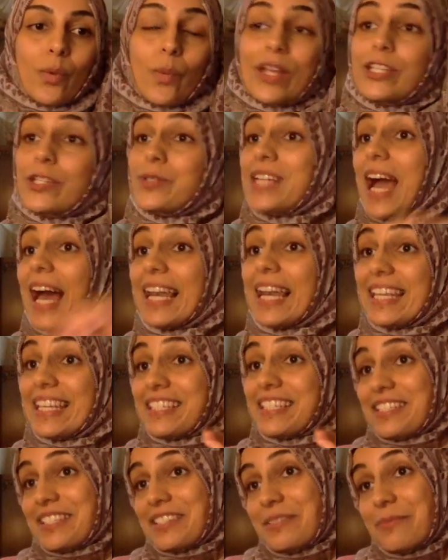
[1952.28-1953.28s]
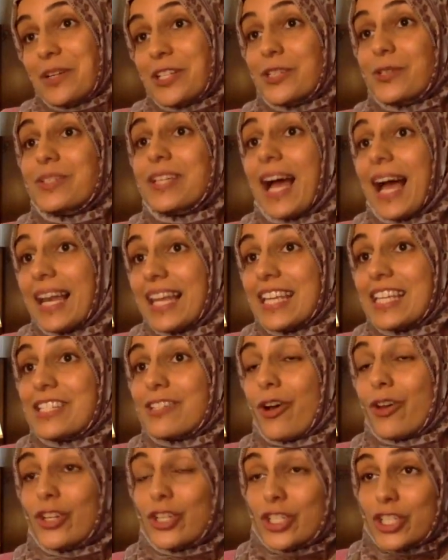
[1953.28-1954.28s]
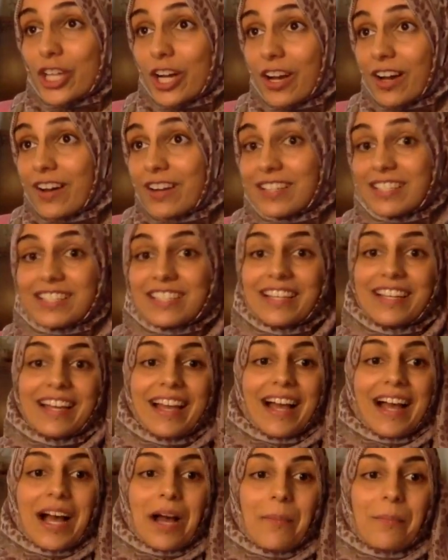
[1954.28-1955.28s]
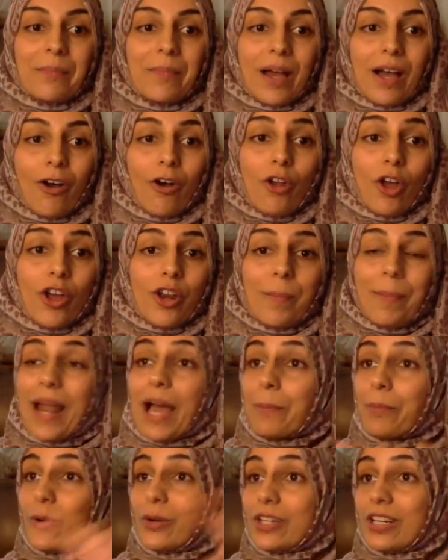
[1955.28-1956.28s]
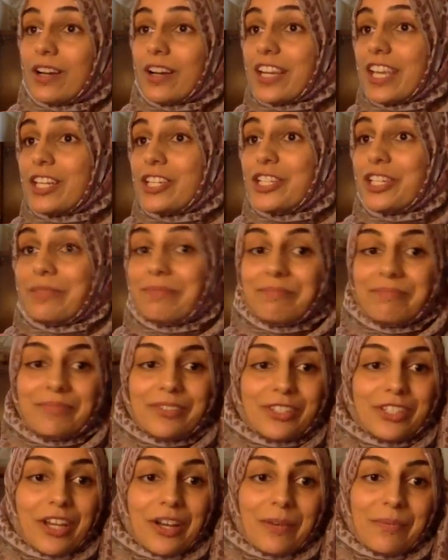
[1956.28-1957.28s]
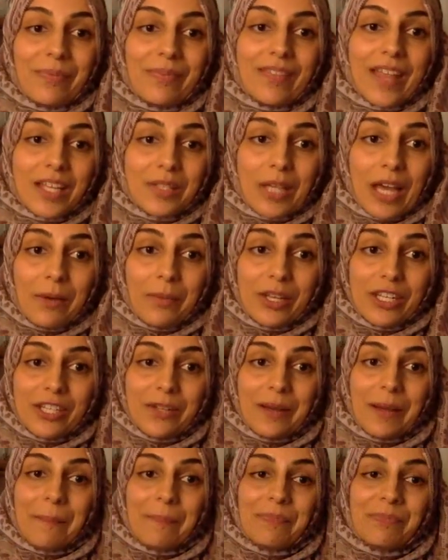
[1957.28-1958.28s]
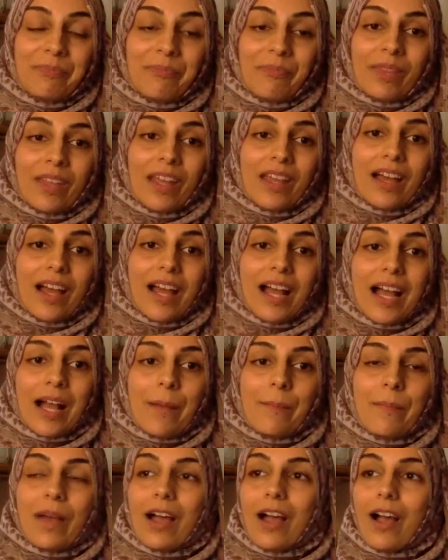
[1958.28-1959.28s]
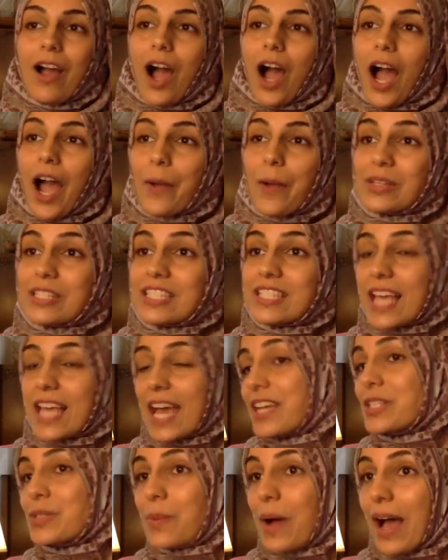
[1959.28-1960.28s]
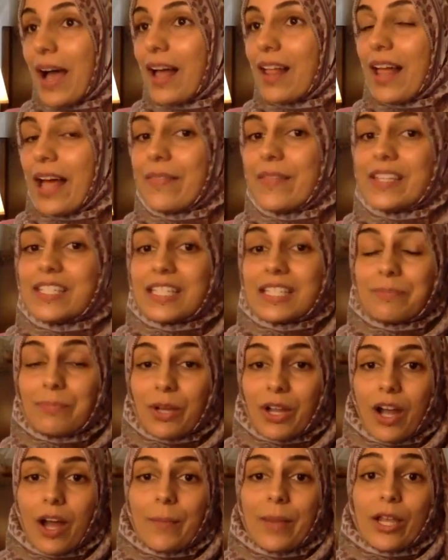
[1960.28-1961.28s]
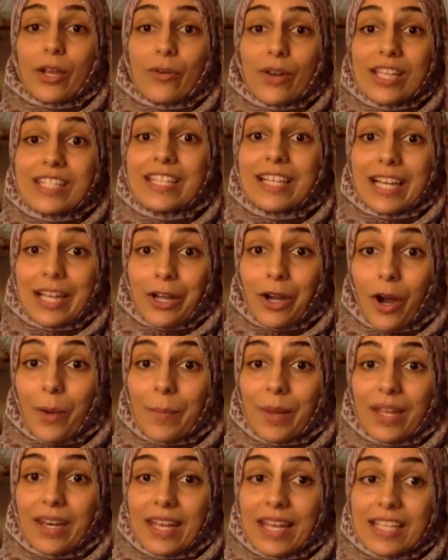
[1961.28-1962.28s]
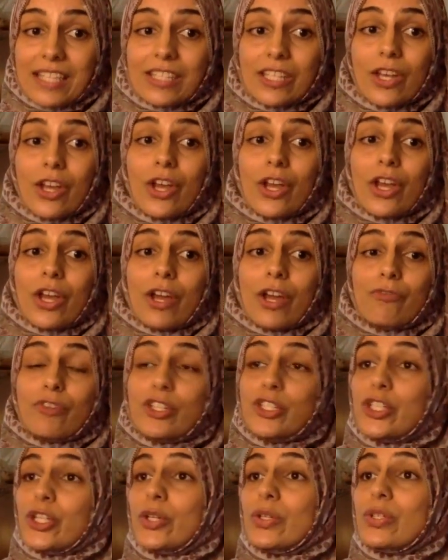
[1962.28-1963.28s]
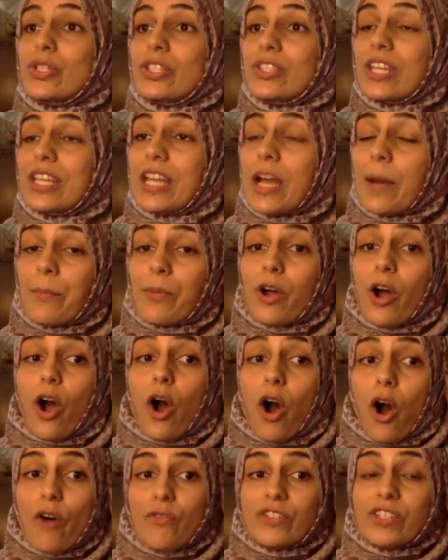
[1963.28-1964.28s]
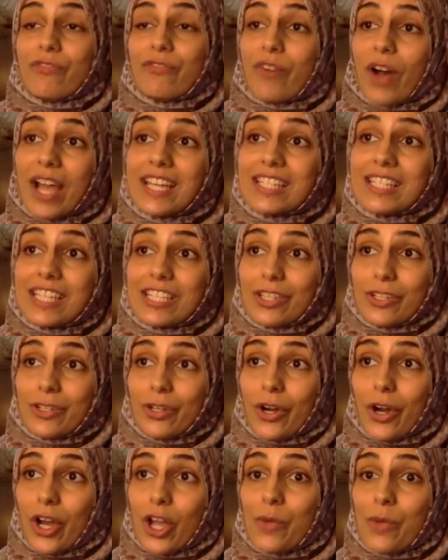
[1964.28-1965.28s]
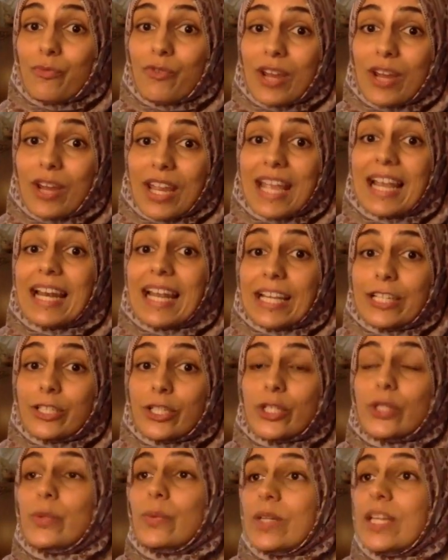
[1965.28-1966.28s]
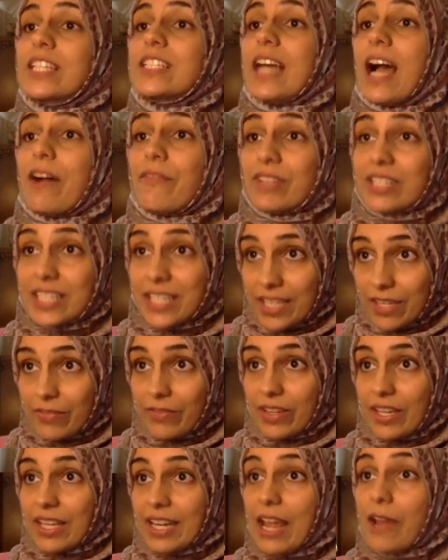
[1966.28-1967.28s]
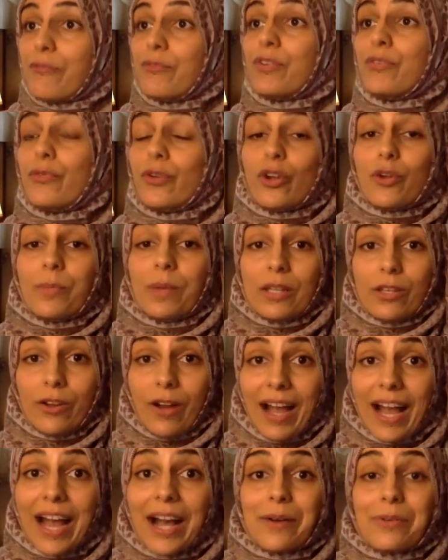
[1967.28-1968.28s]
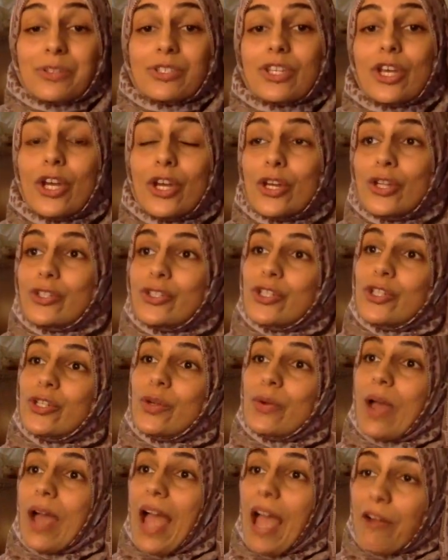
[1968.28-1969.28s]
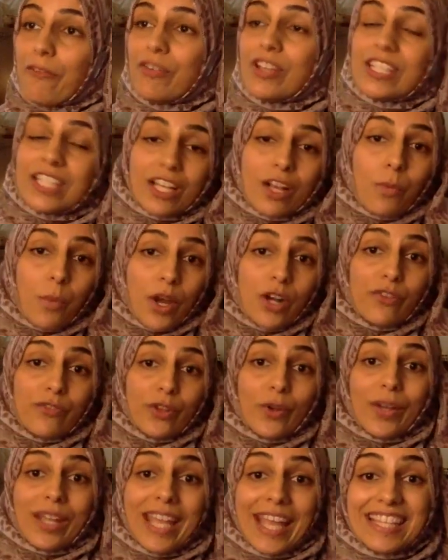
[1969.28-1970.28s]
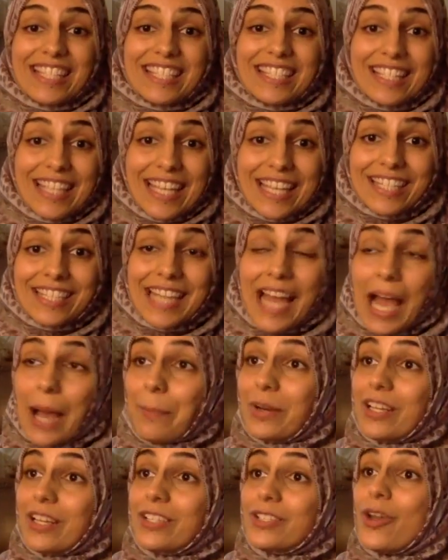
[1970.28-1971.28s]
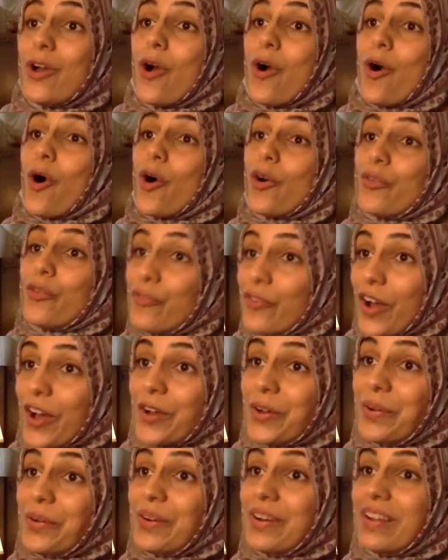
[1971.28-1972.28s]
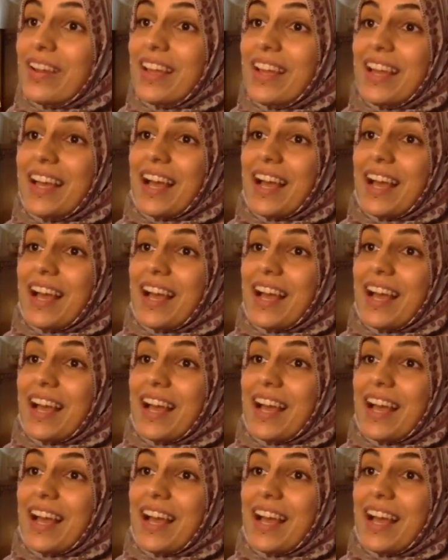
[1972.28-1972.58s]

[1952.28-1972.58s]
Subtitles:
We do tallies. We do tallies on a chart, on a blackboard in our kitchen. So that's how we do it. I would say as well, and this has become increasingly common, is reduce the number of devices in your home. Really, do you need to have a TV in every room in your house? Do every single one of your kids need a tablet or a phone?